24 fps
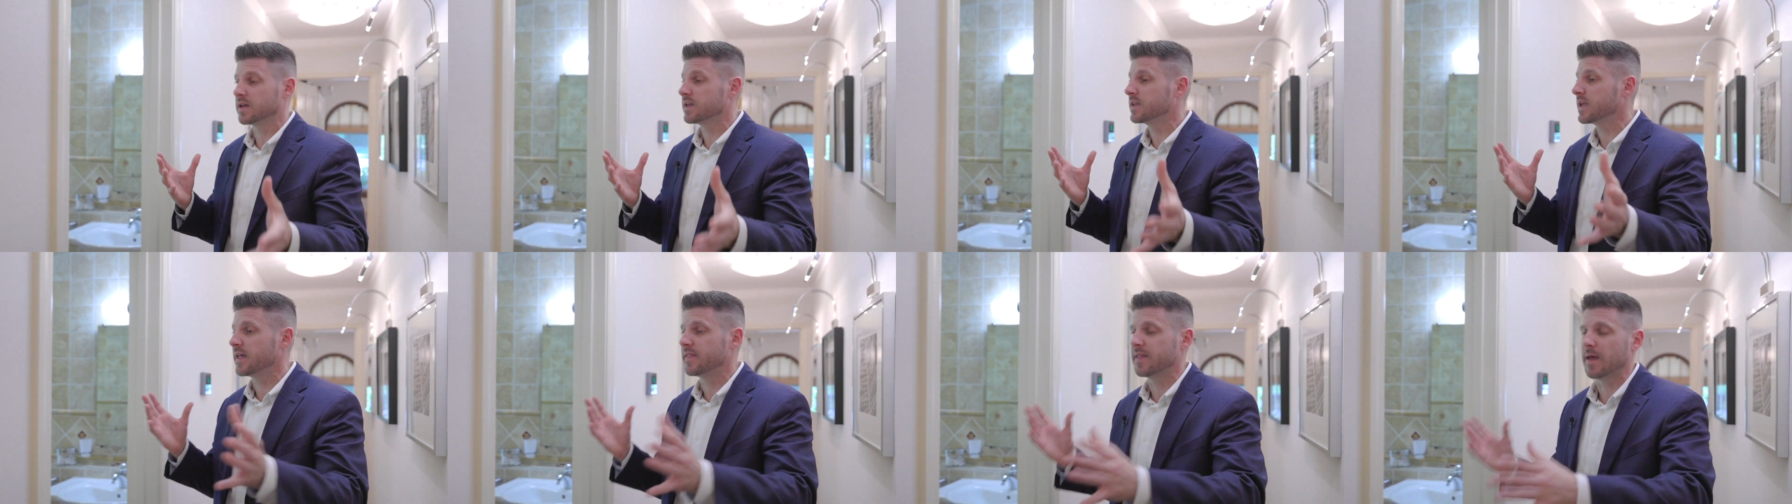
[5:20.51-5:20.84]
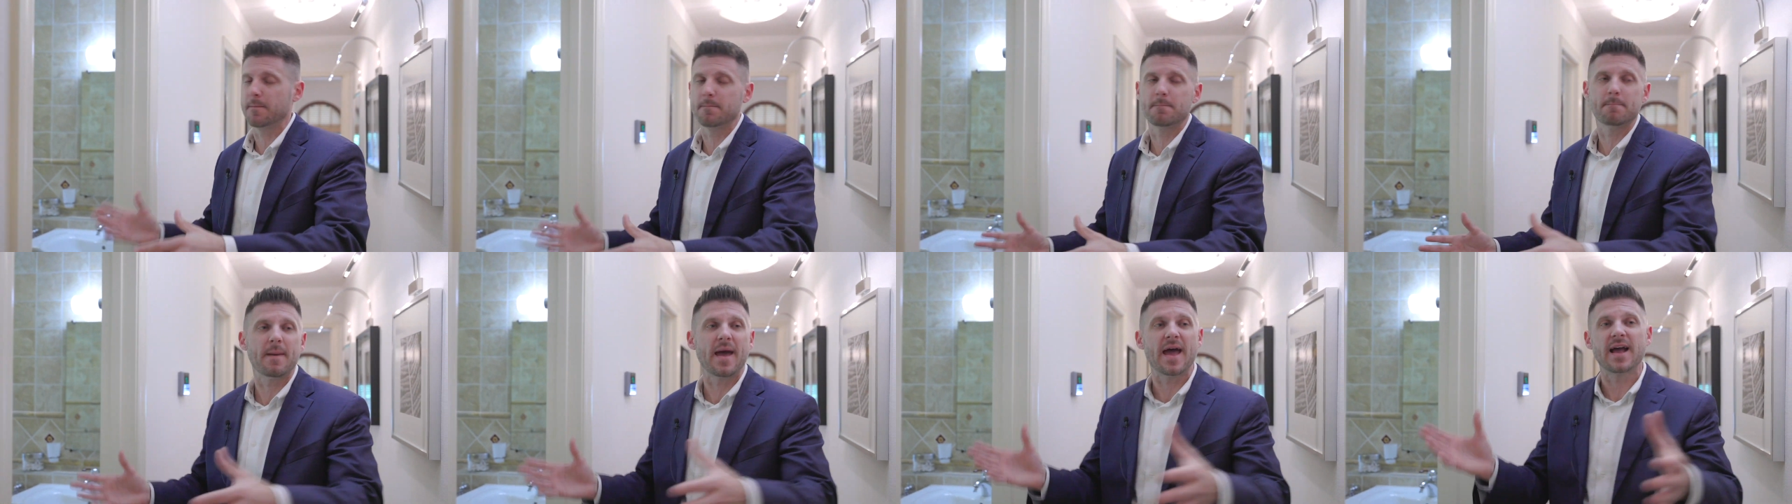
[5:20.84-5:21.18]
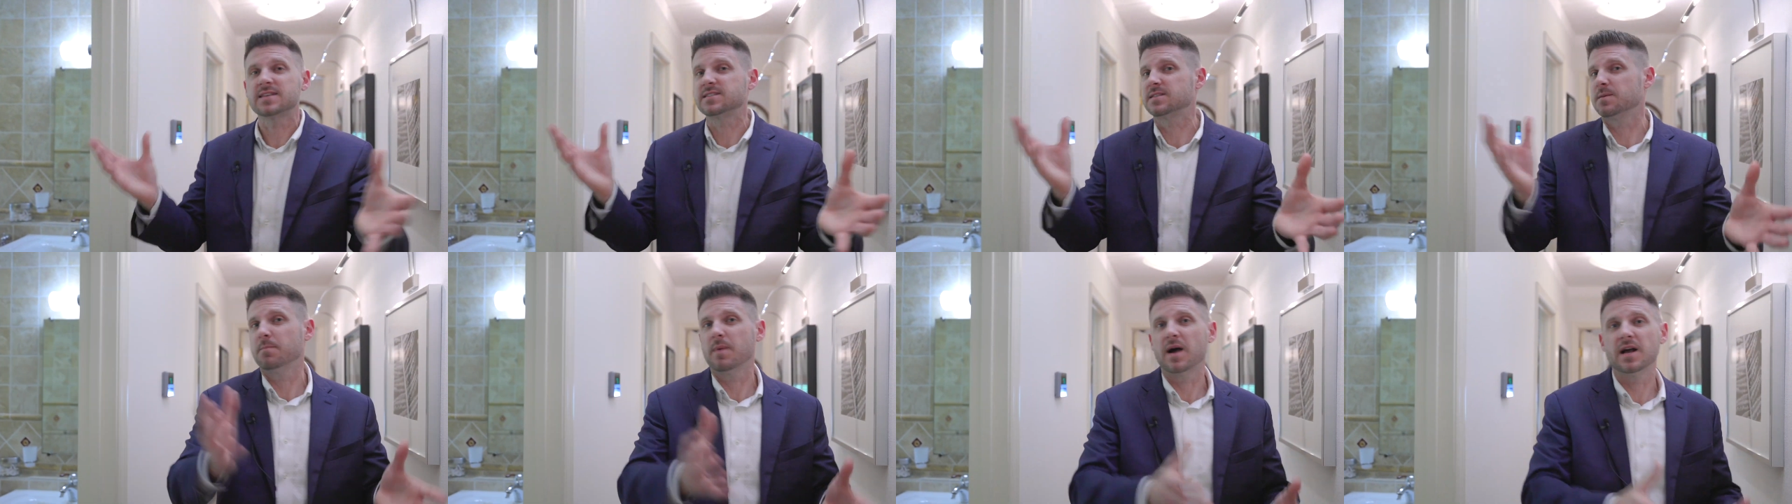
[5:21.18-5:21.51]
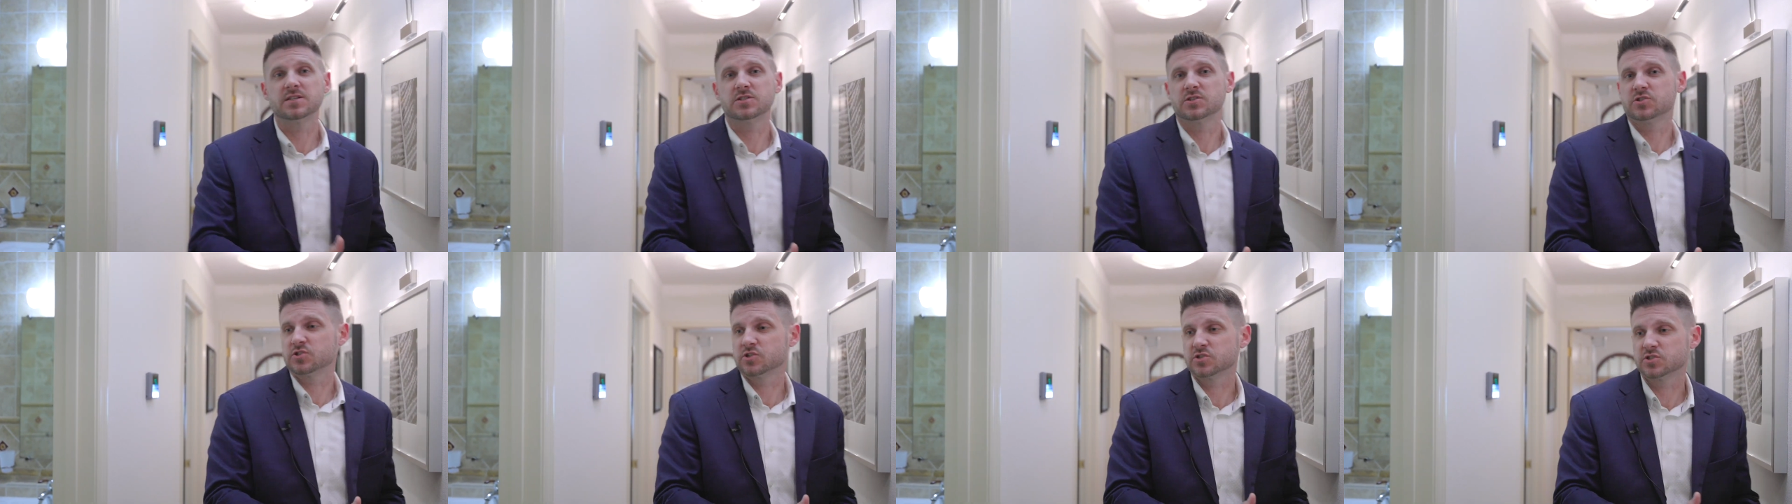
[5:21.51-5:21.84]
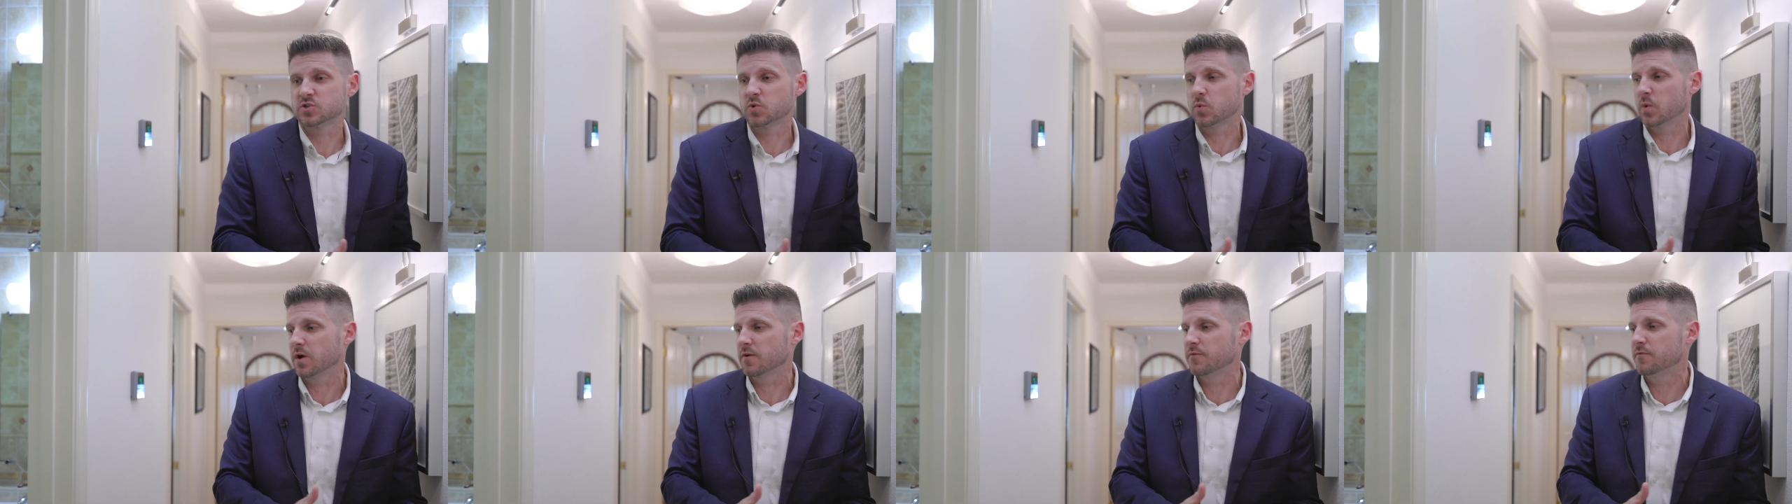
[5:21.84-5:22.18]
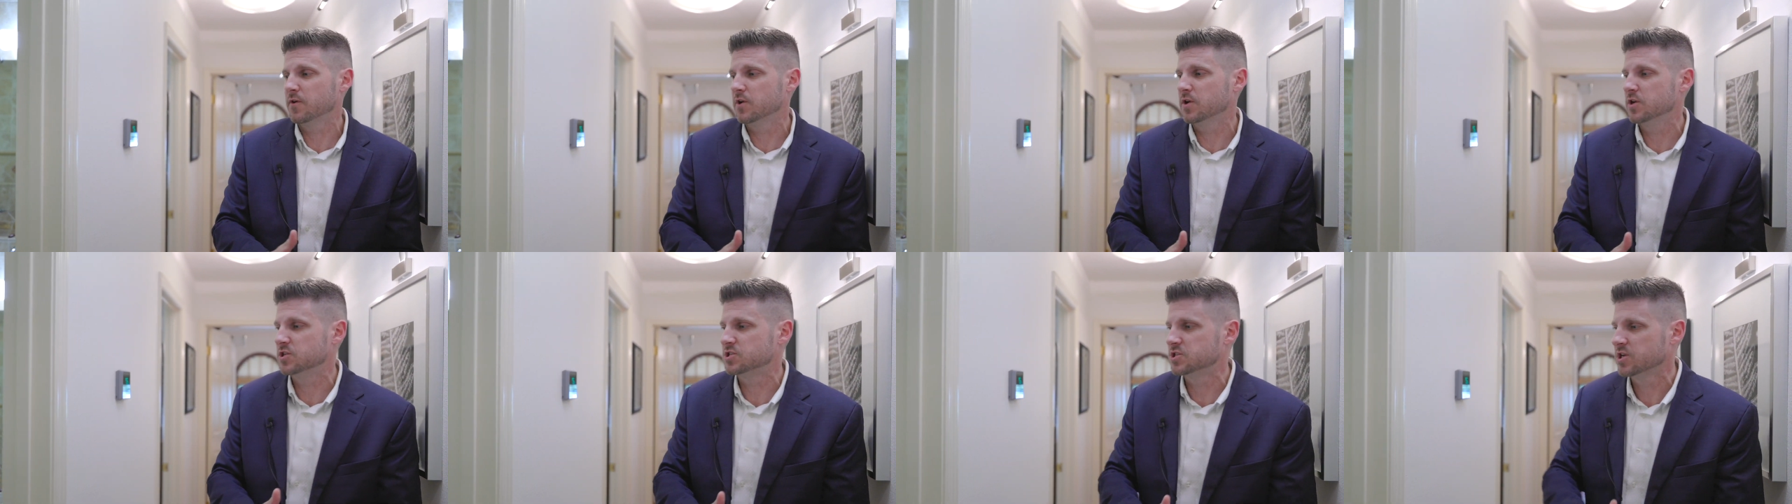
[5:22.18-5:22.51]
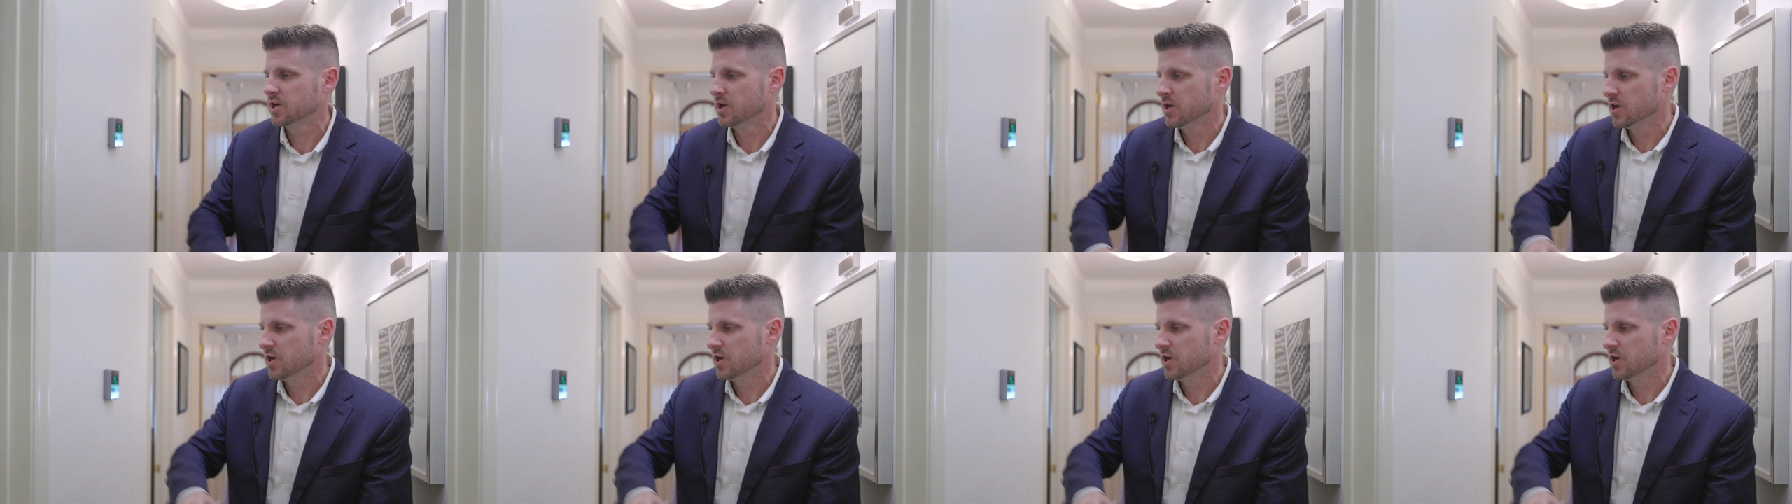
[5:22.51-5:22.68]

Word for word: Again, that maximizes your square footage.